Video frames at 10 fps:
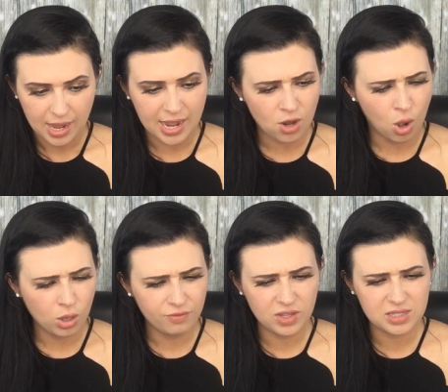and
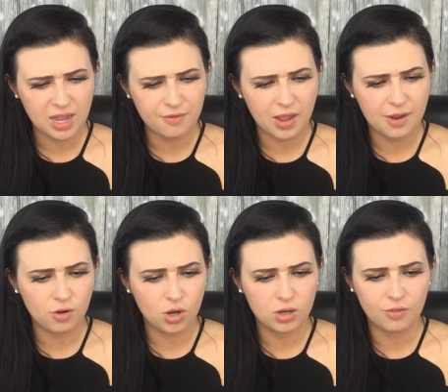all of these I've, I've
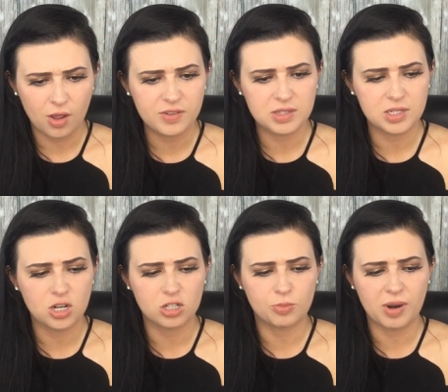heard of, obviously,
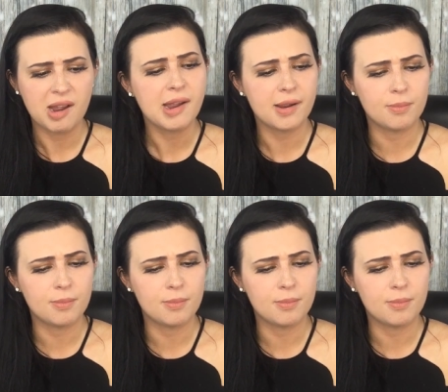Doctor Brandt,